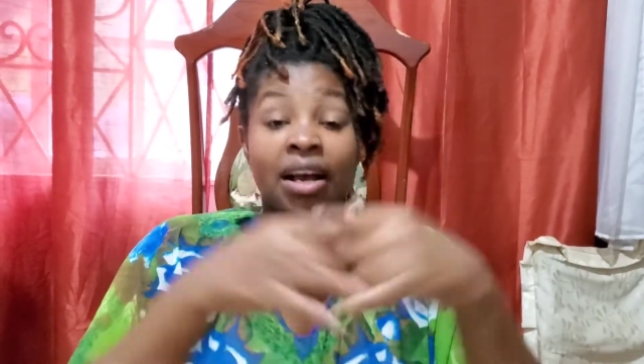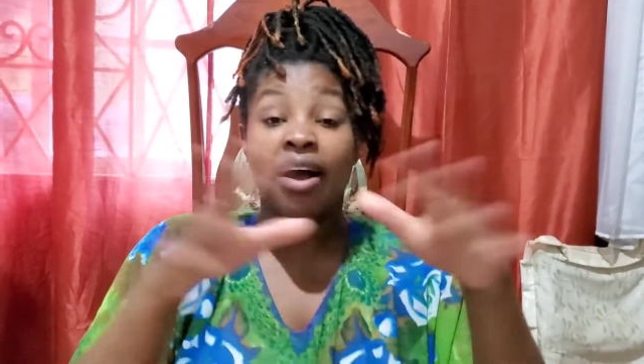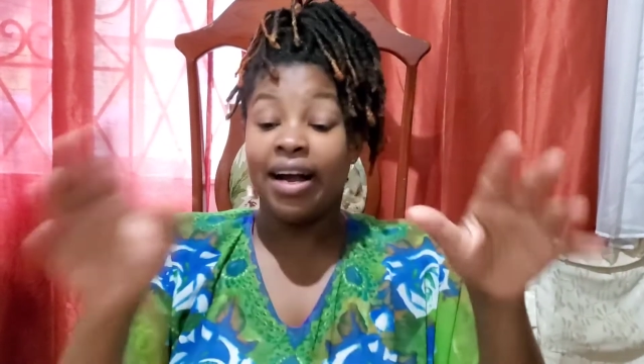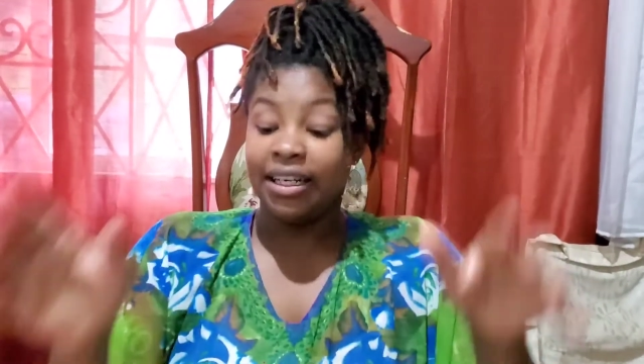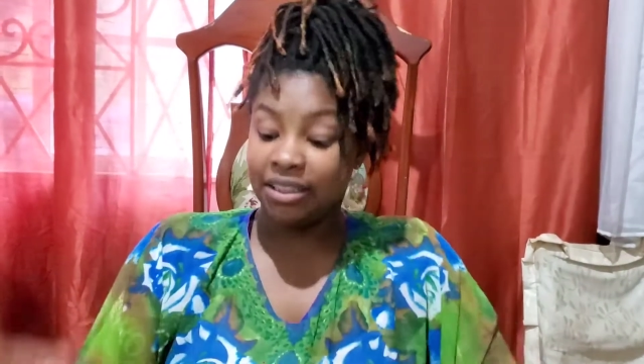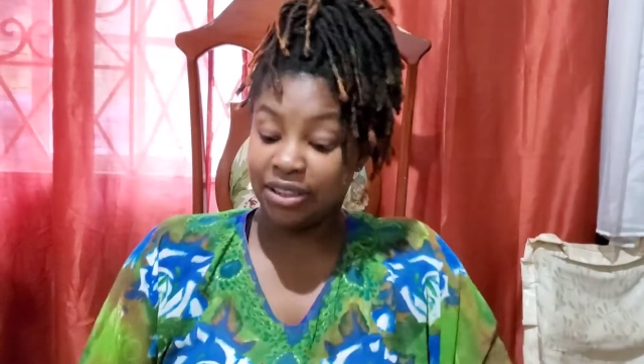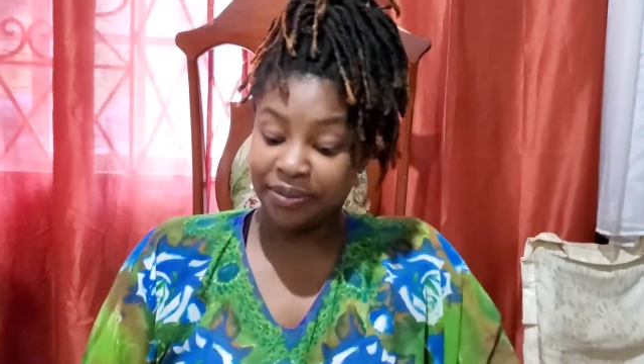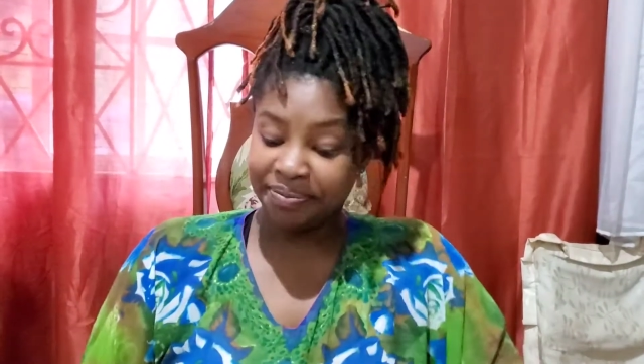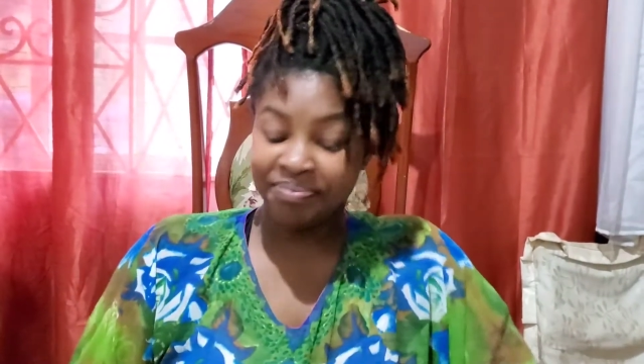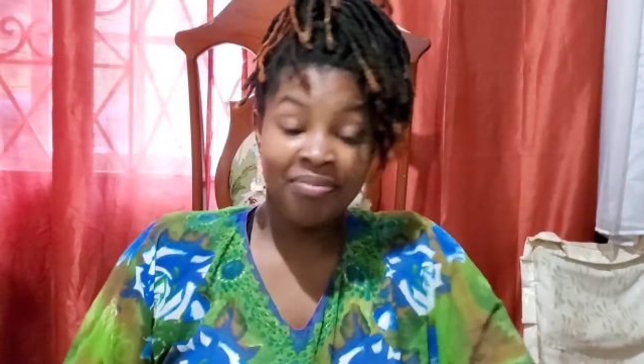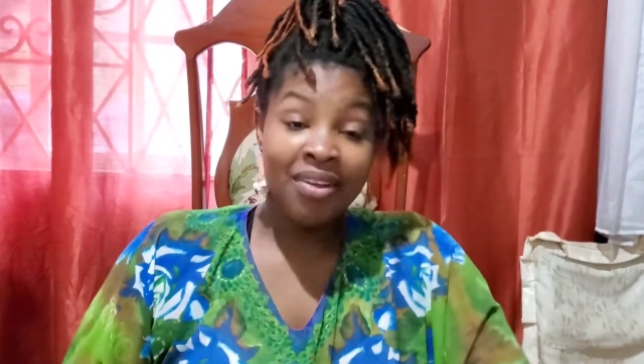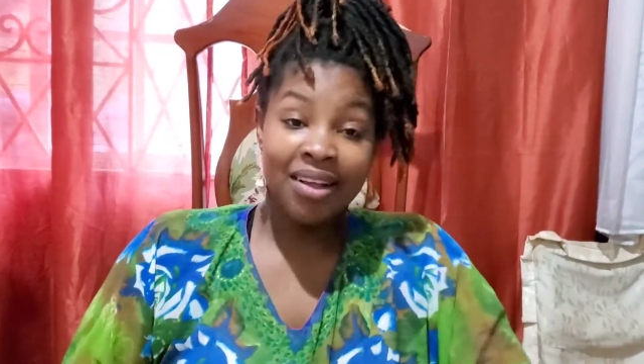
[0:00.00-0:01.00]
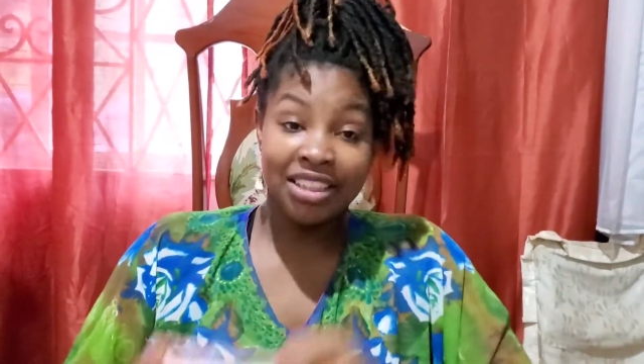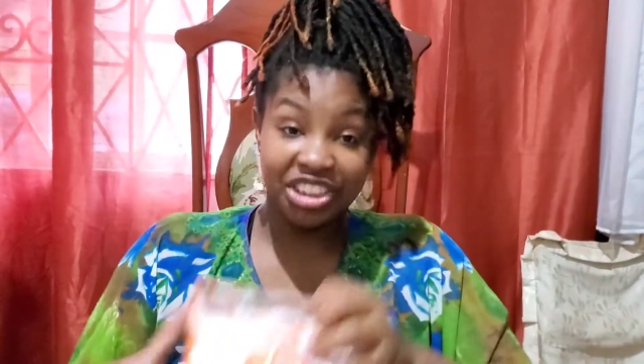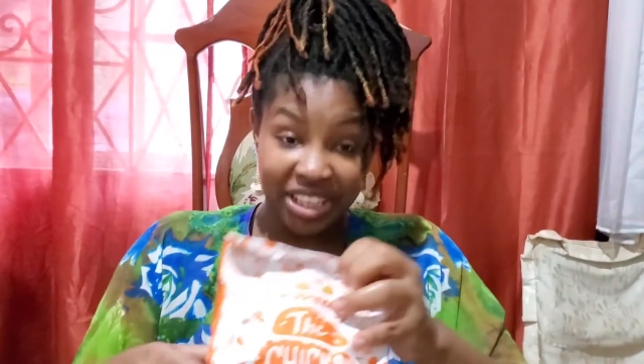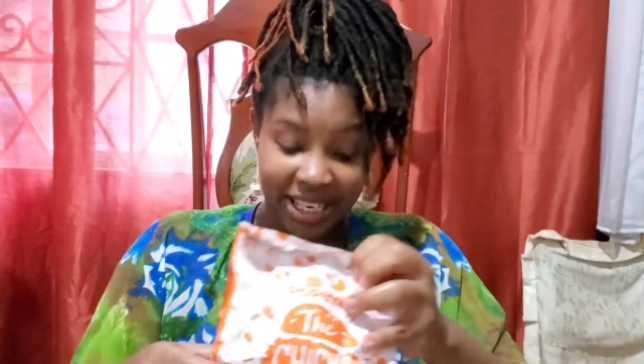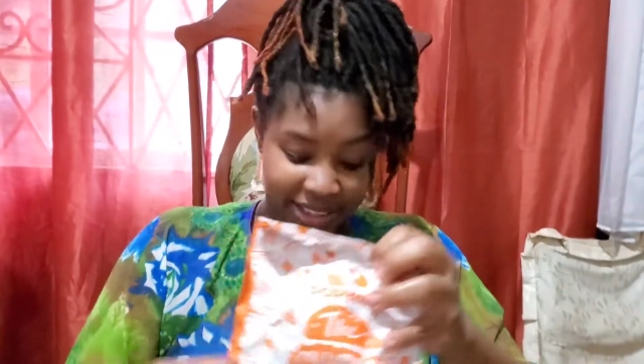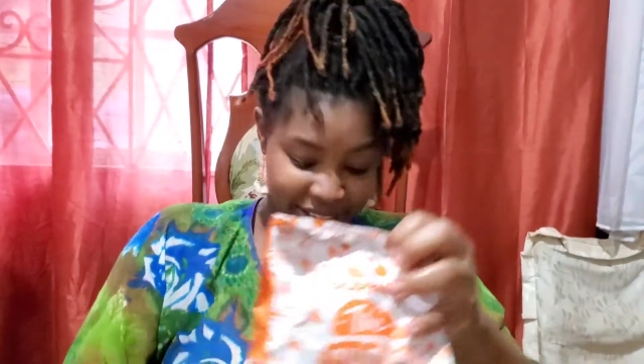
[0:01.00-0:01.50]
Alright, so let's
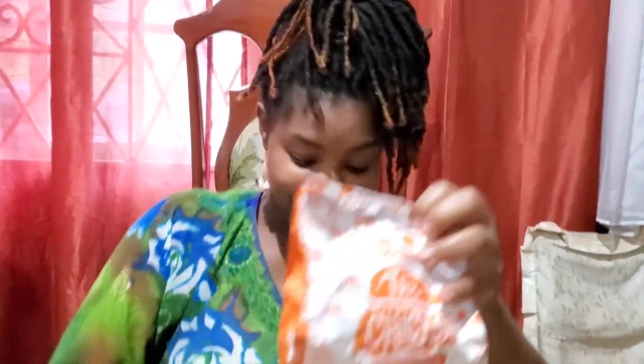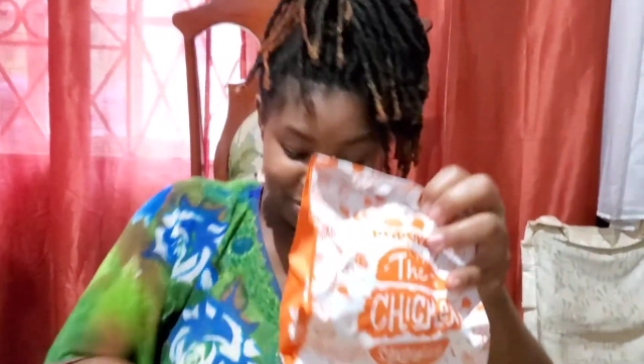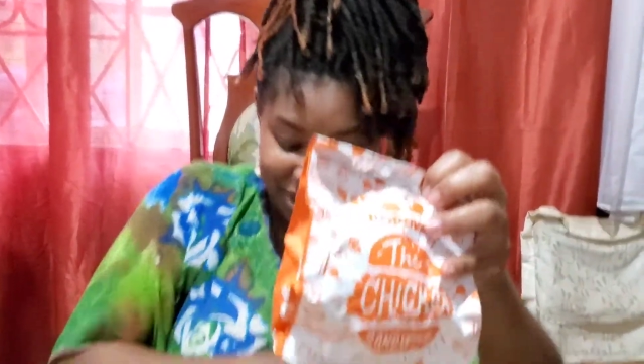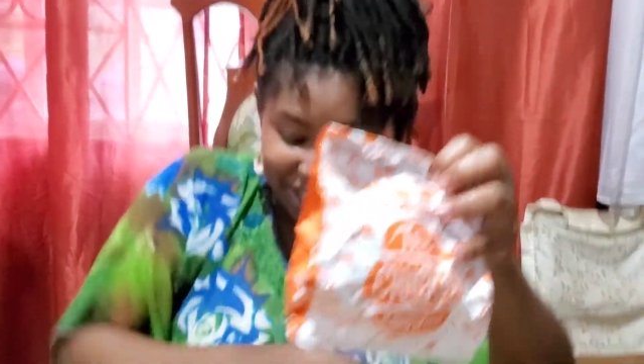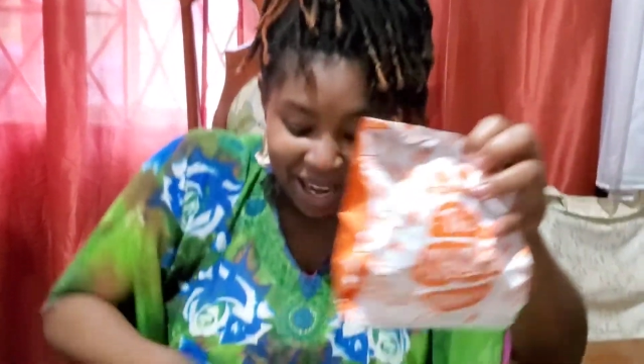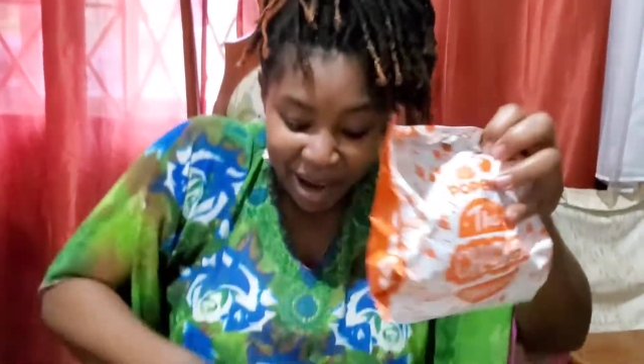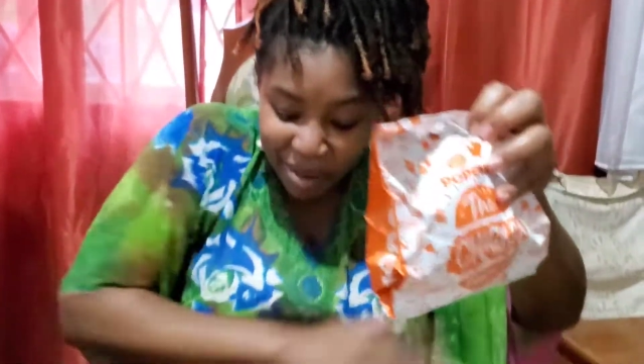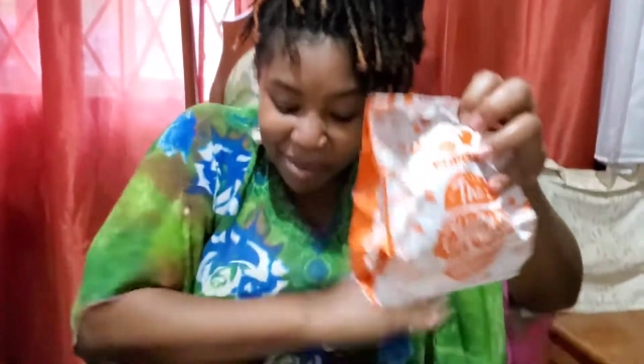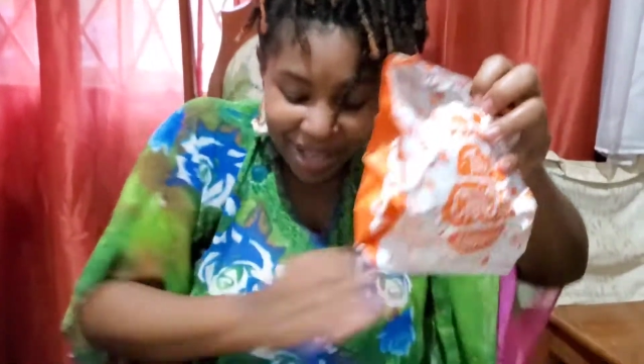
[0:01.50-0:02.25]
try this. Me now